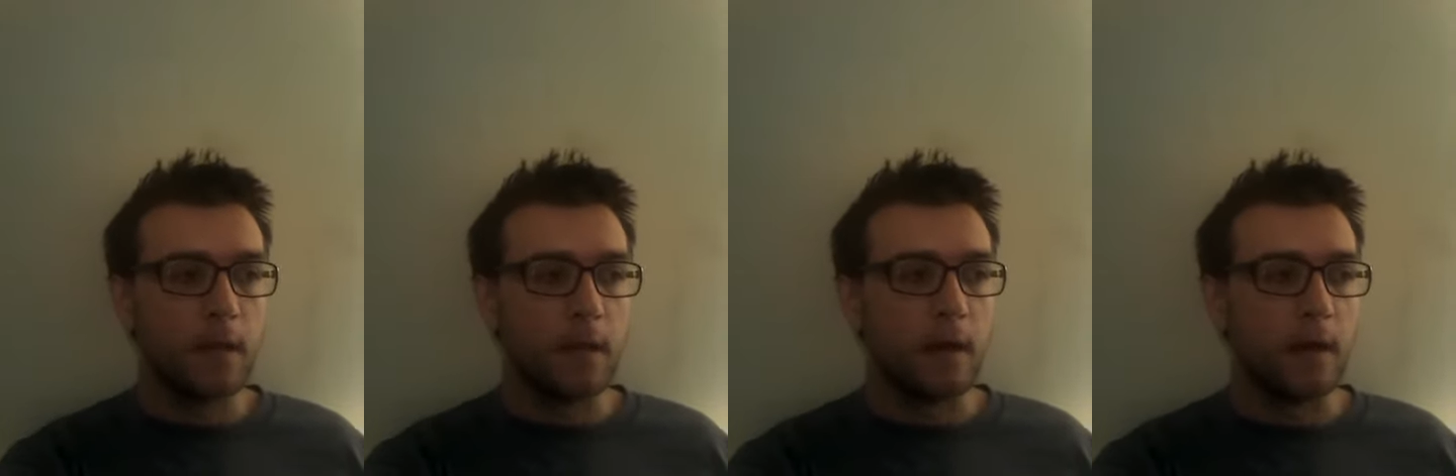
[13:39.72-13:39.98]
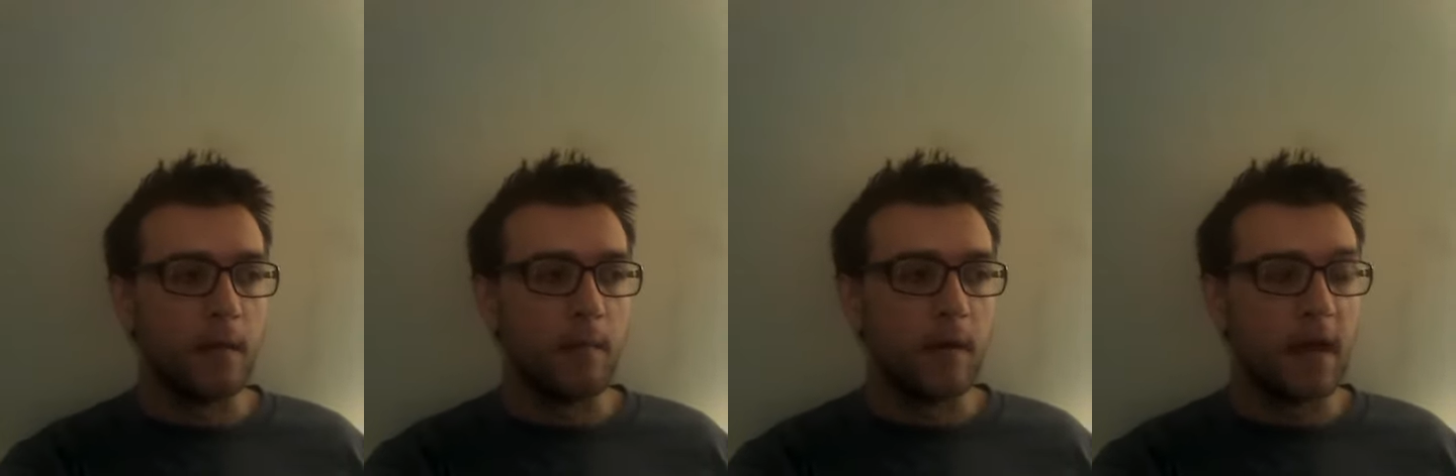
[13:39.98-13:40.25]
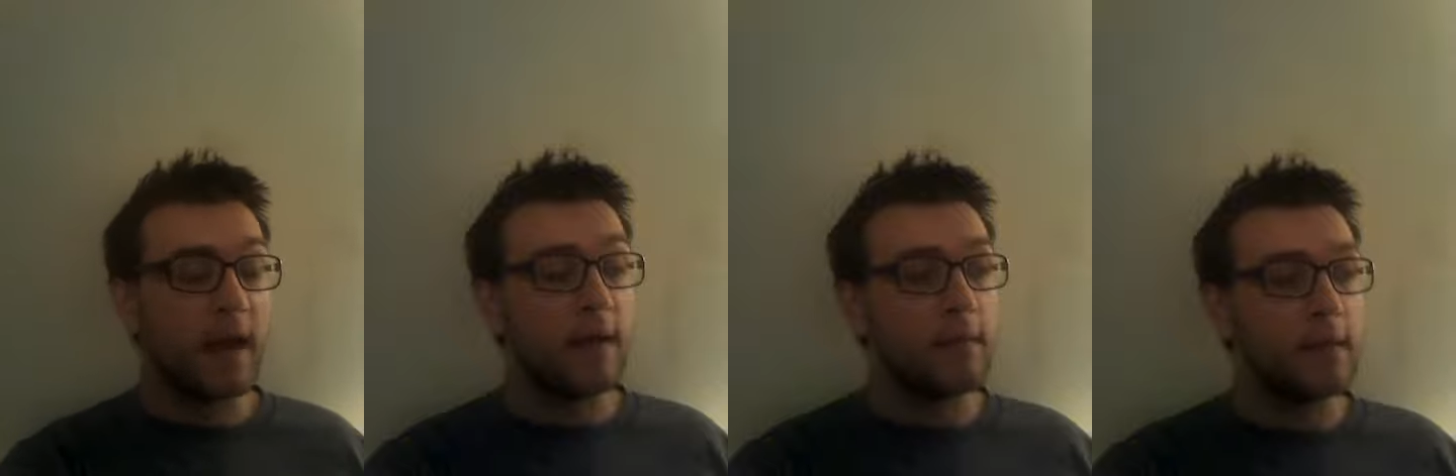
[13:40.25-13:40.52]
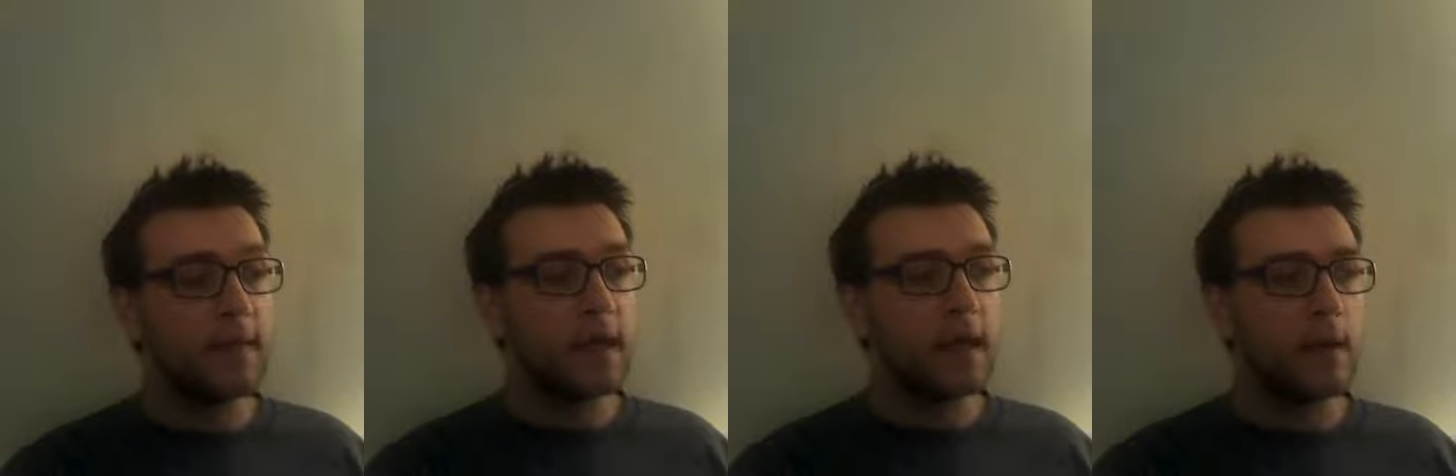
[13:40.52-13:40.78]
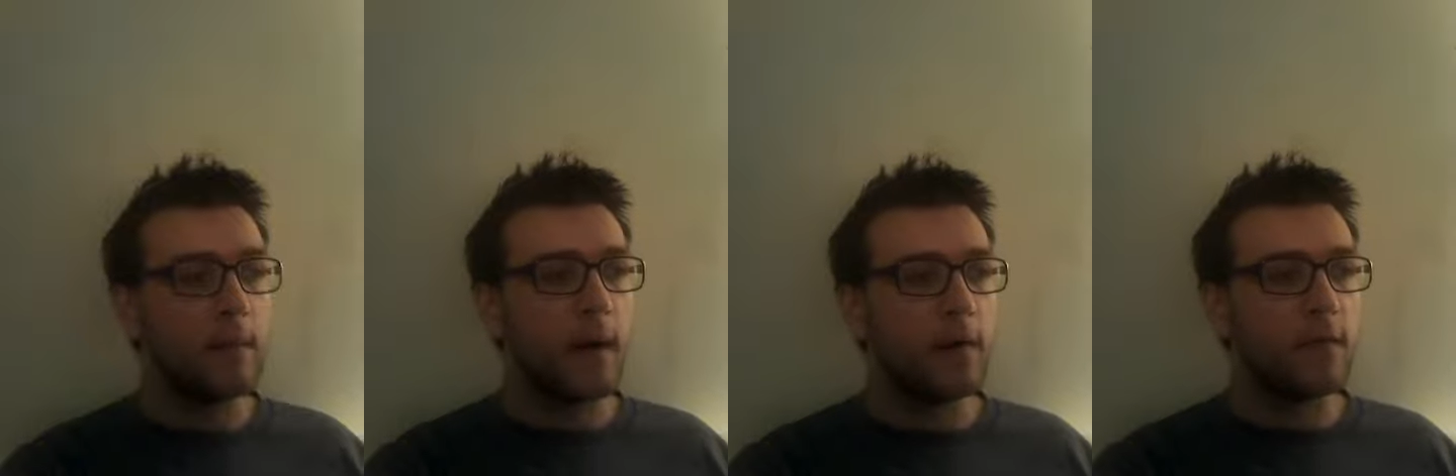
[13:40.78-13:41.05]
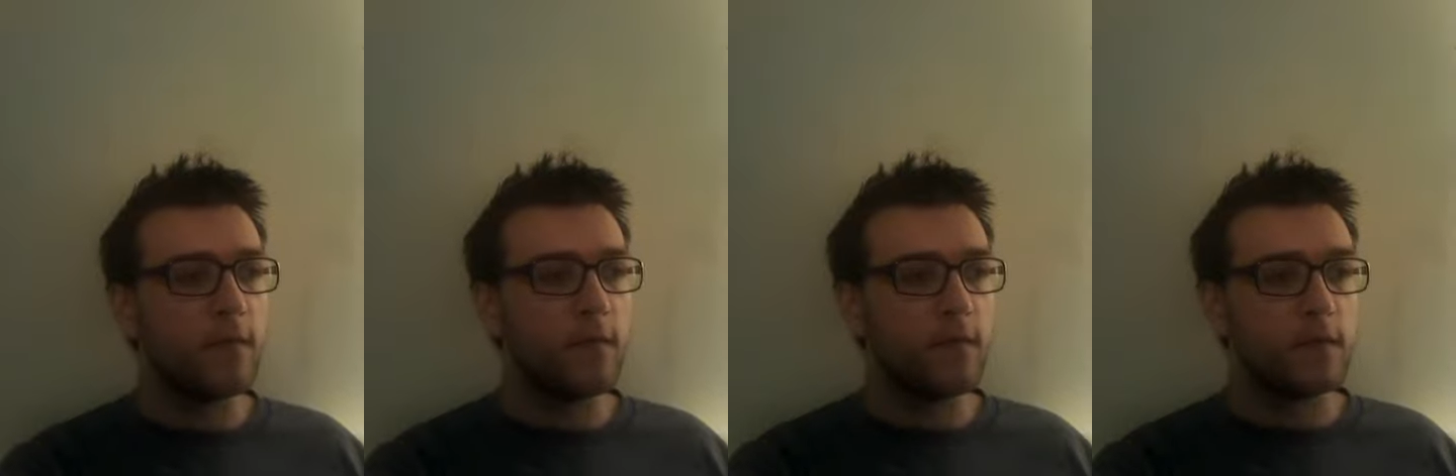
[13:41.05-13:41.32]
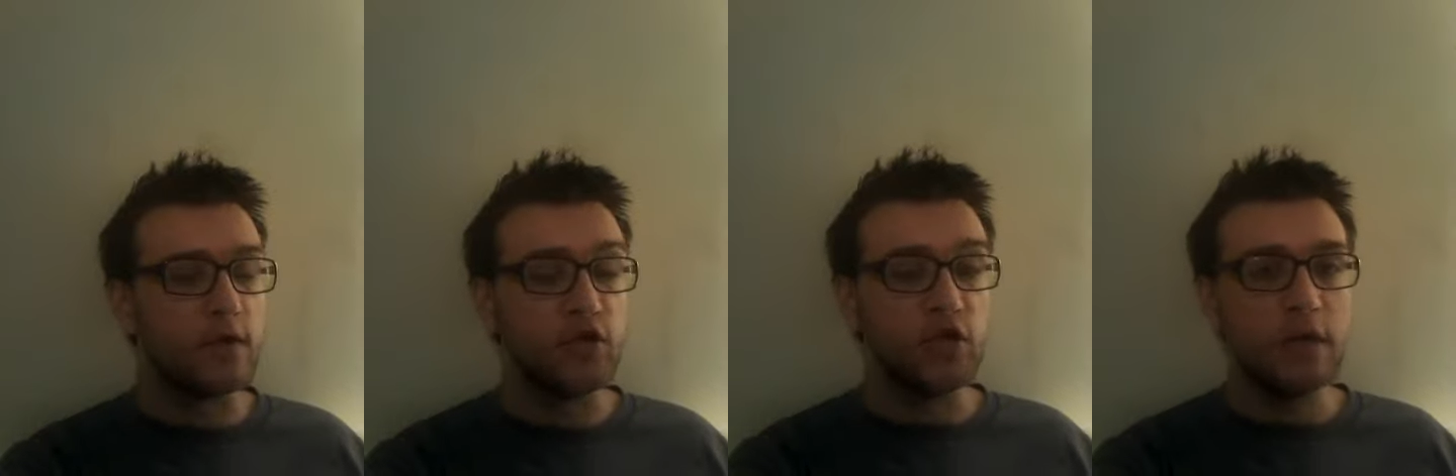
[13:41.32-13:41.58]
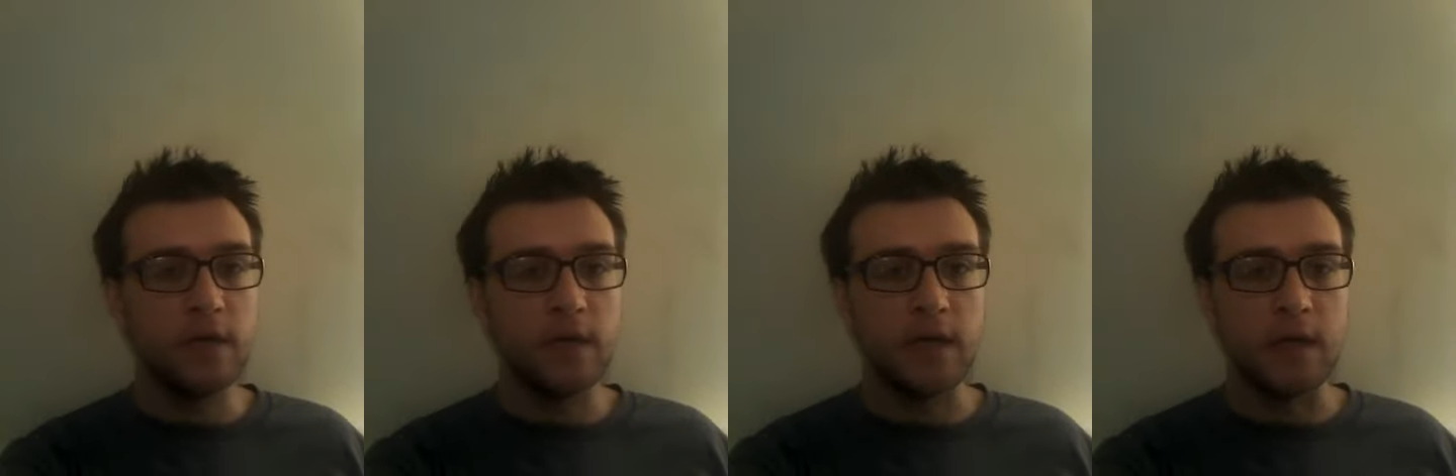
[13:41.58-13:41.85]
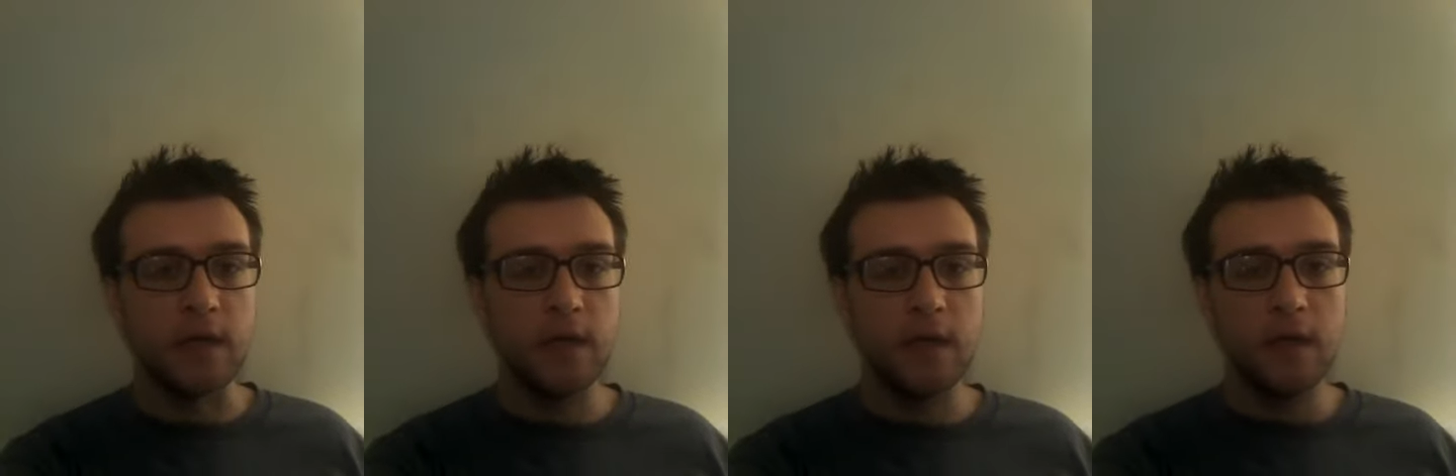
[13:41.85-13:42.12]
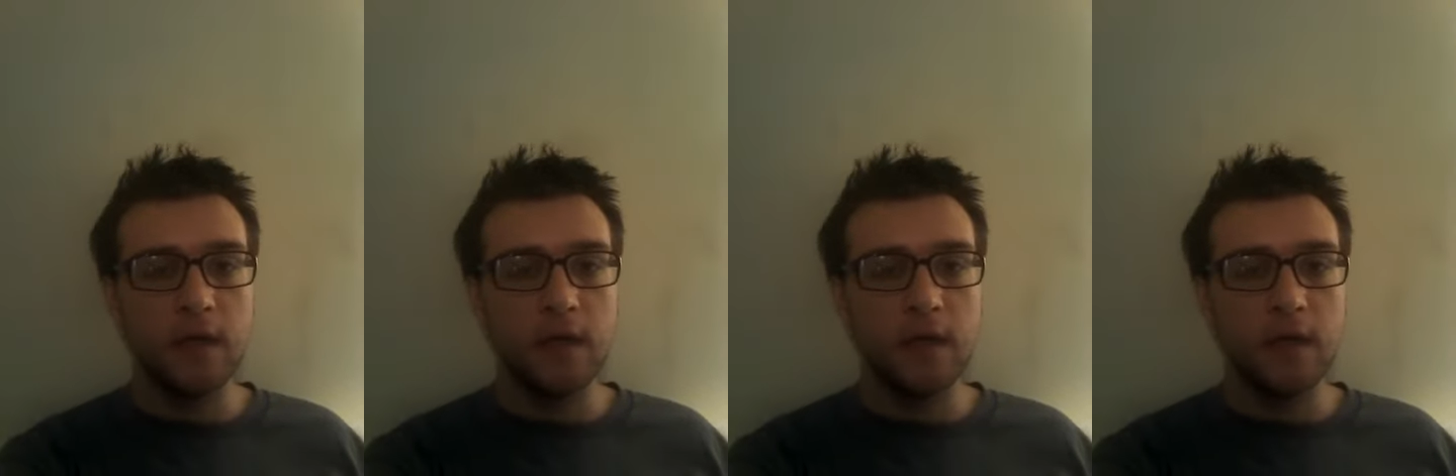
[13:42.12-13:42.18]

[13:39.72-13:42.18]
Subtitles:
And I've been thinking about fragility,